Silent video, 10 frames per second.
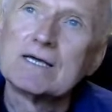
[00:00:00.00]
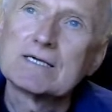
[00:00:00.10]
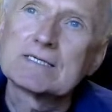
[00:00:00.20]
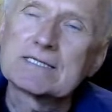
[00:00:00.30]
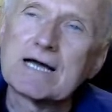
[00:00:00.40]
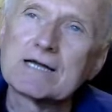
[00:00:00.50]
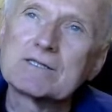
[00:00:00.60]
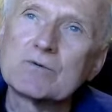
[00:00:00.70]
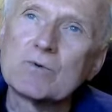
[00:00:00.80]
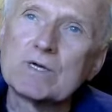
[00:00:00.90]

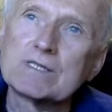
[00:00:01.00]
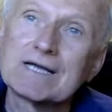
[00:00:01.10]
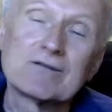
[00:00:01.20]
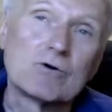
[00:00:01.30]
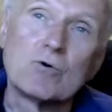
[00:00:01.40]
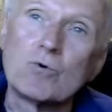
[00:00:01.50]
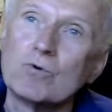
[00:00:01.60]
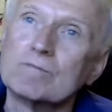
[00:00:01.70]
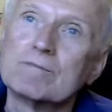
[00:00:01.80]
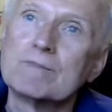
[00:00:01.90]
starting with, I don't know
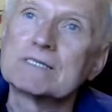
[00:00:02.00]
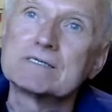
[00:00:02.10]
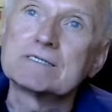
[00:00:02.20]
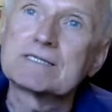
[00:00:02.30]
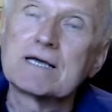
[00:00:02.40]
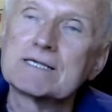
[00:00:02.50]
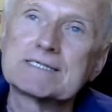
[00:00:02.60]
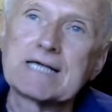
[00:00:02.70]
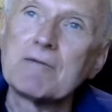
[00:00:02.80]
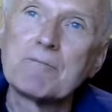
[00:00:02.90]
who, but at
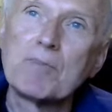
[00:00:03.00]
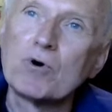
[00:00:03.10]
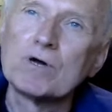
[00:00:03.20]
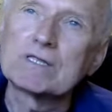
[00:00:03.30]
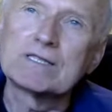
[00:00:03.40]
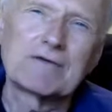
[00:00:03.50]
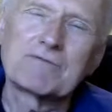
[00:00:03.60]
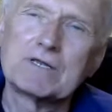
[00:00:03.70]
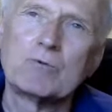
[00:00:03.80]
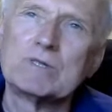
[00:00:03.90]
some point,
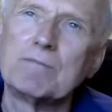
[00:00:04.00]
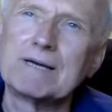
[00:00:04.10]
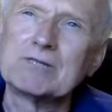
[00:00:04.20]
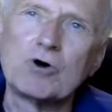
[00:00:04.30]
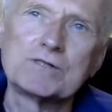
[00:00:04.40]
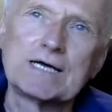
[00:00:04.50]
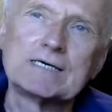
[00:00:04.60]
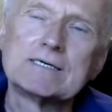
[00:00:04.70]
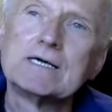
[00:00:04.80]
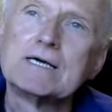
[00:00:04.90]
definitely with
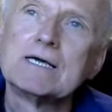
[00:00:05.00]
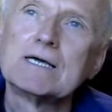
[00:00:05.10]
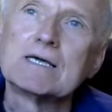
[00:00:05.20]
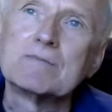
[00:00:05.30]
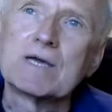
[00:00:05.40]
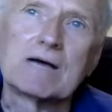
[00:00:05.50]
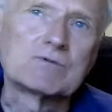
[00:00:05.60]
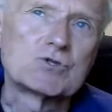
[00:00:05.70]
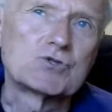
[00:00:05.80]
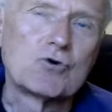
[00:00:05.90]
Madonna, it
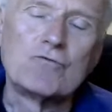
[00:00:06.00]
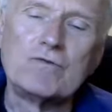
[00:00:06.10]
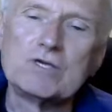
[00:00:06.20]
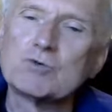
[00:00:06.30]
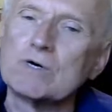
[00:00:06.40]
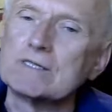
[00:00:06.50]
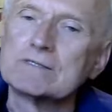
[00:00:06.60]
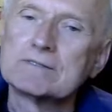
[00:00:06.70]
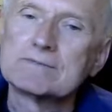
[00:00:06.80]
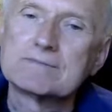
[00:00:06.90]
becomes so visual.
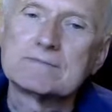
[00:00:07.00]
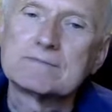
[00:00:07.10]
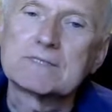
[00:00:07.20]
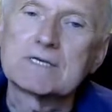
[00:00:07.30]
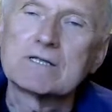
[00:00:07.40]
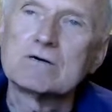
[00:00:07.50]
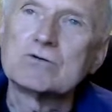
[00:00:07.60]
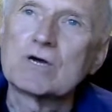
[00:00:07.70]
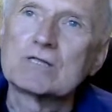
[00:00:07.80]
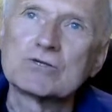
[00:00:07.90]
You know,
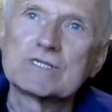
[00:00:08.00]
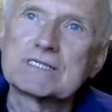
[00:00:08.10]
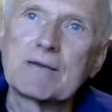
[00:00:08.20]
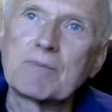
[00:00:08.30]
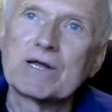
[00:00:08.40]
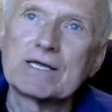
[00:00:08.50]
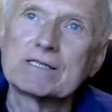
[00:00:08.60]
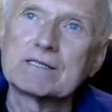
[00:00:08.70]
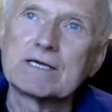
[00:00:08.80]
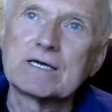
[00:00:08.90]
you cannot separate
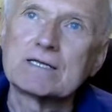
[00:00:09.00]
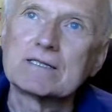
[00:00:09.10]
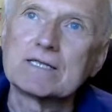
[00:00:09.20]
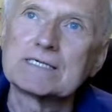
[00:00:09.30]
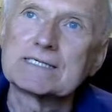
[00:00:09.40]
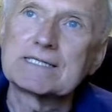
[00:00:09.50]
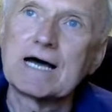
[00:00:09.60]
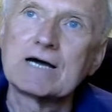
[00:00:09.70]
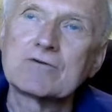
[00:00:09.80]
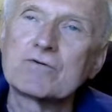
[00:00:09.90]
the
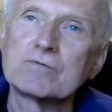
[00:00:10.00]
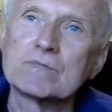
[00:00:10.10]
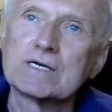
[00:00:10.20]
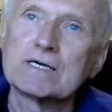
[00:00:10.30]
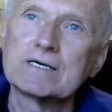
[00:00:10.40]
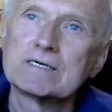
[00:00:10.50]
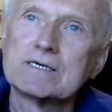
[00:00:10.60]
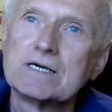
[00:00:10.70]
star from the